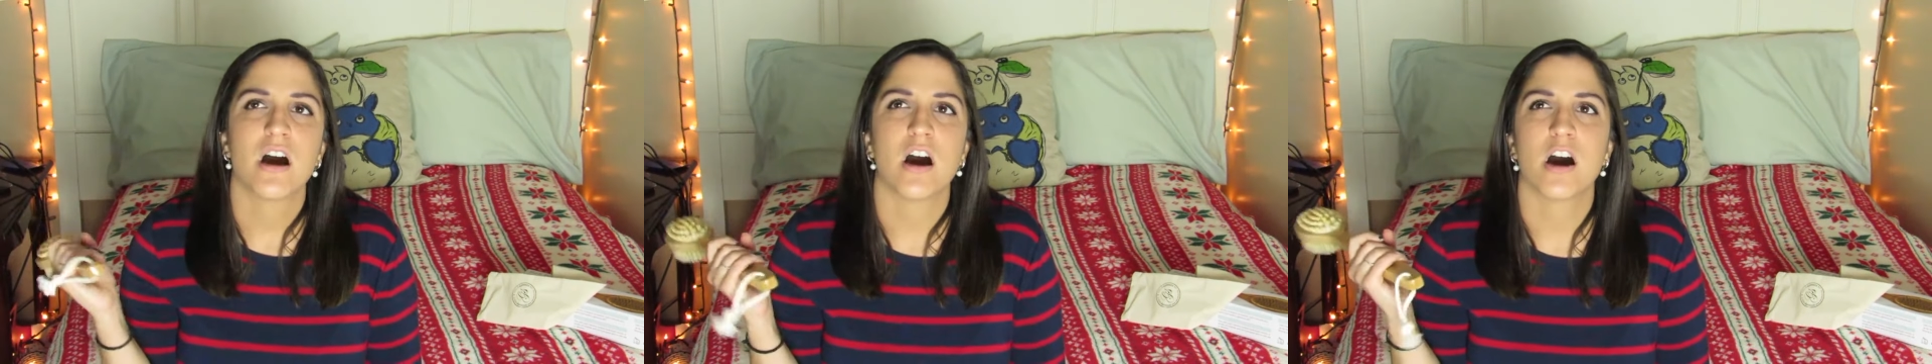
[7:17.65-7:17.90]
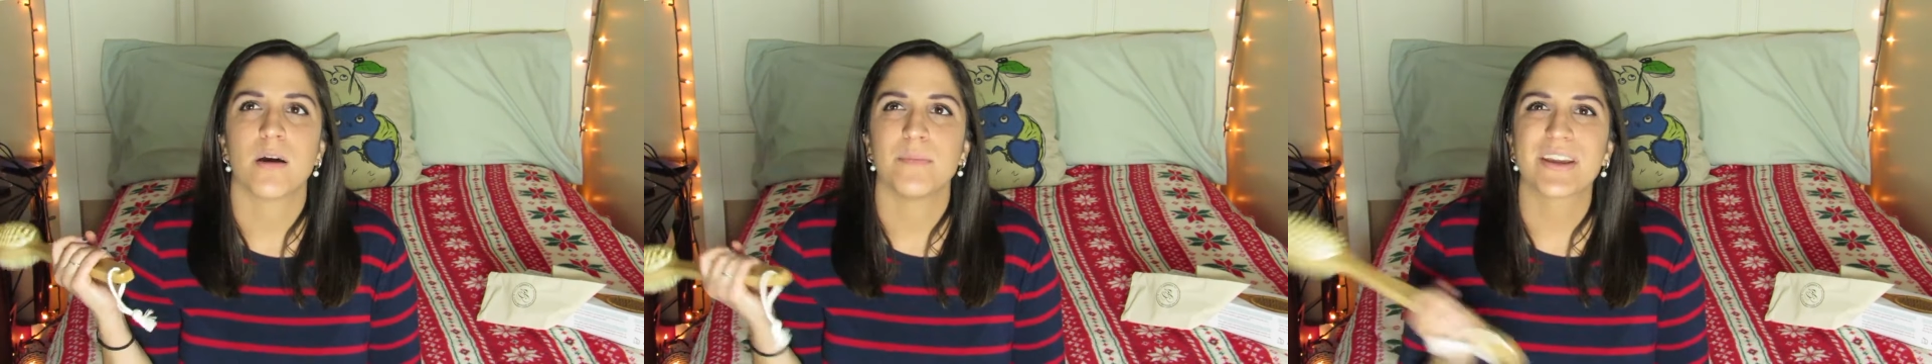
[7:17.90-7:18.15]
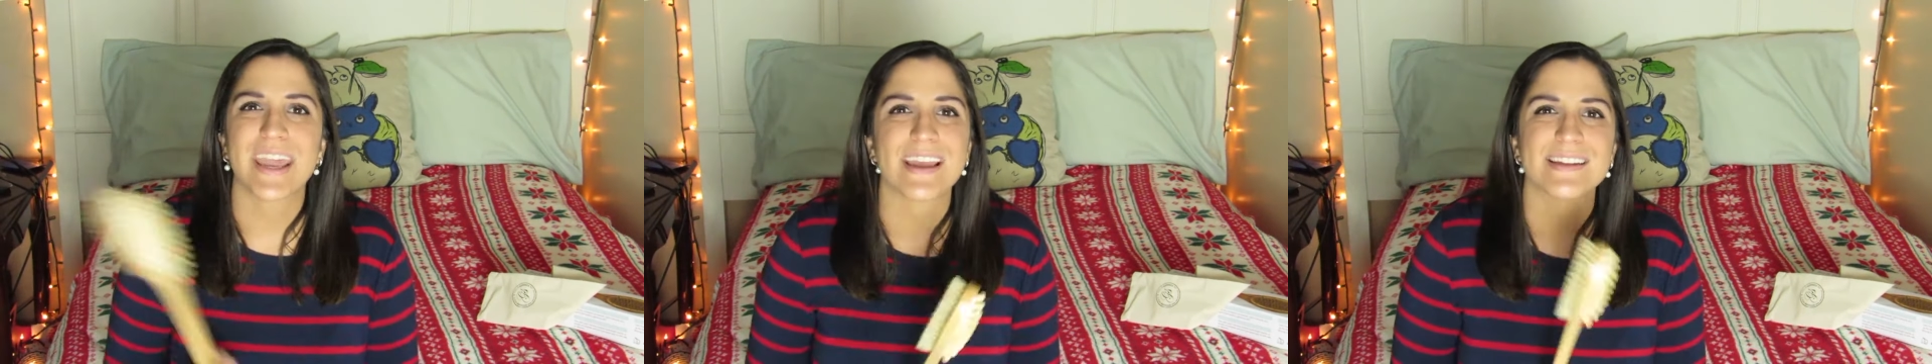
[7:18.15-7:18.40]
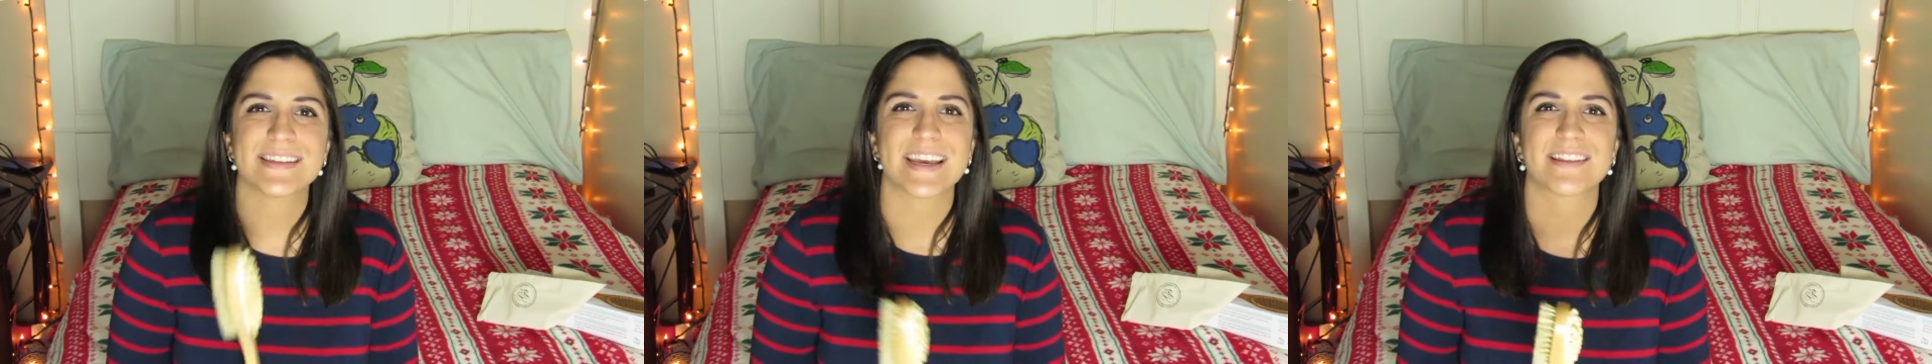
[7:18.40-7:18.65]
um, you
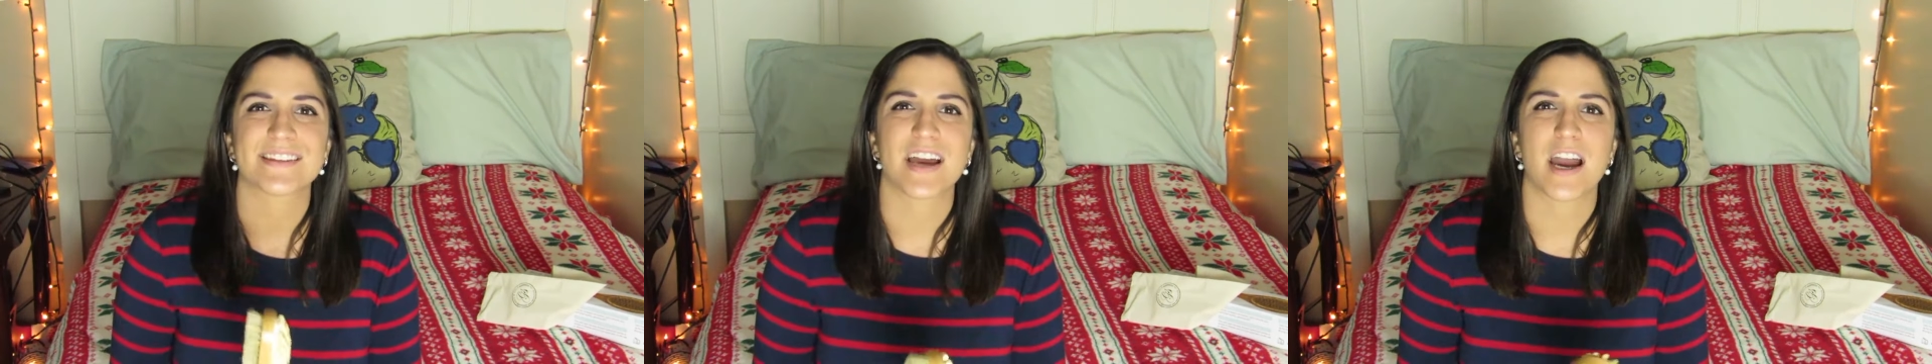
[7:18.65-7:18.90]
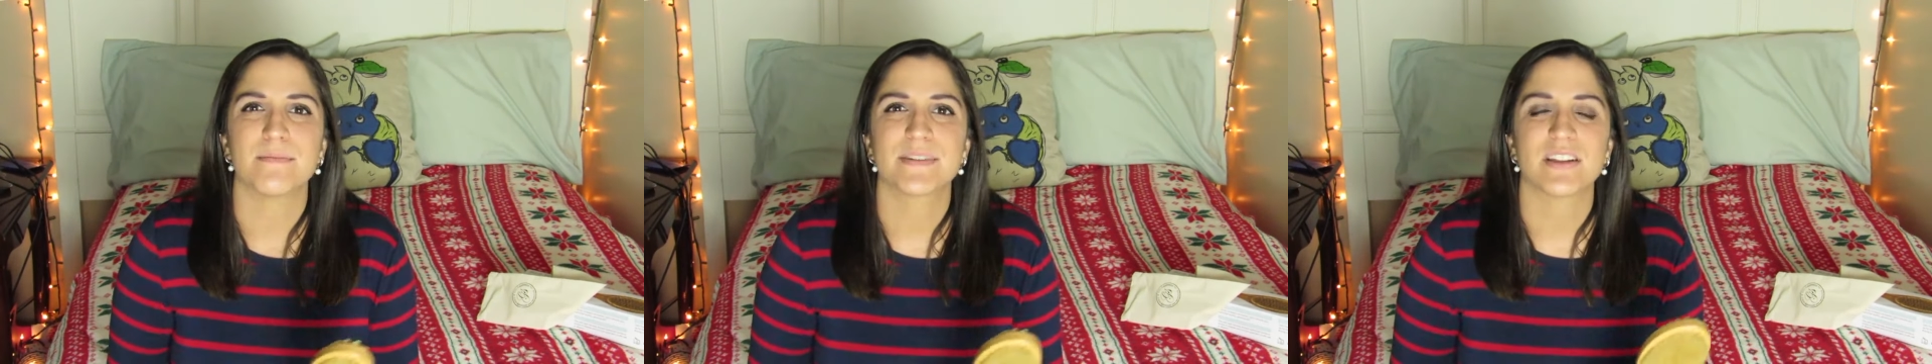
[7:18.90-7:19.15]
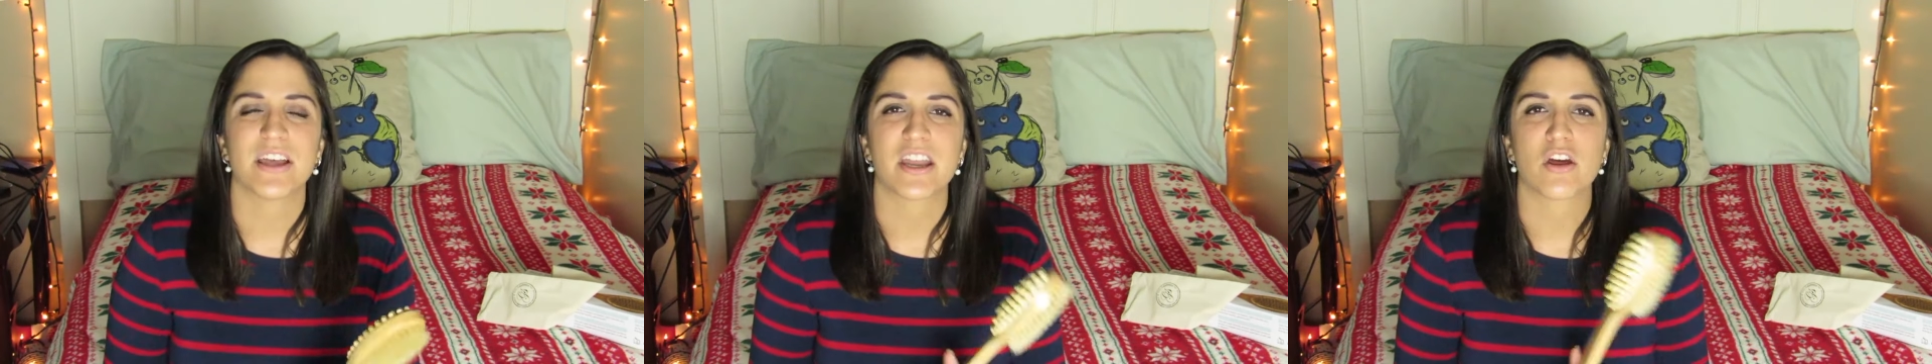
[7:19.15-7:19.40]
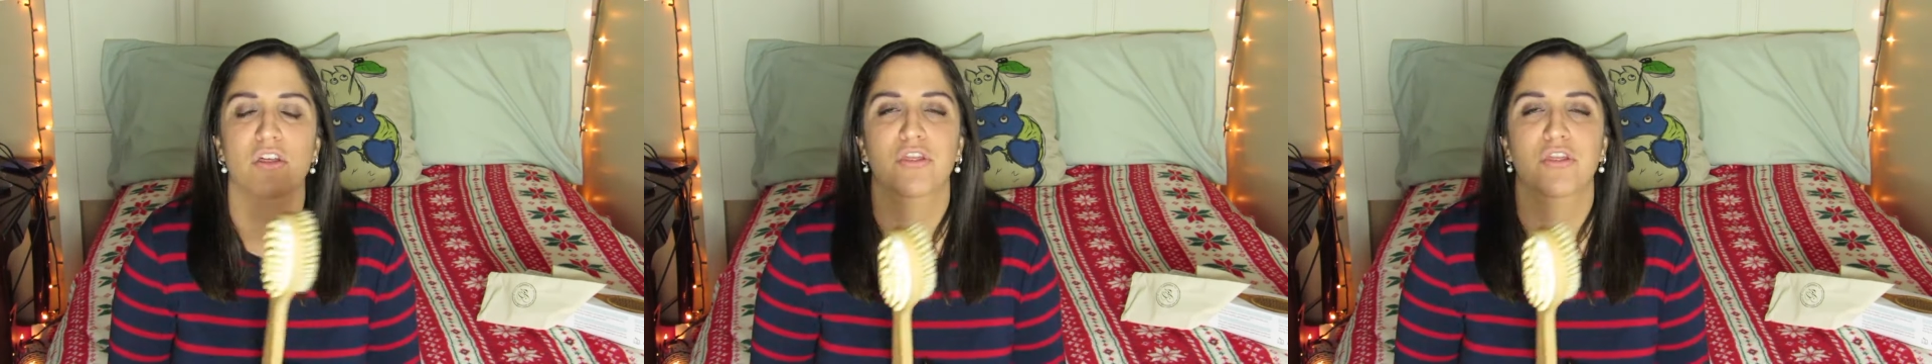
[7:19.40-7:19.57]
can't take the time to like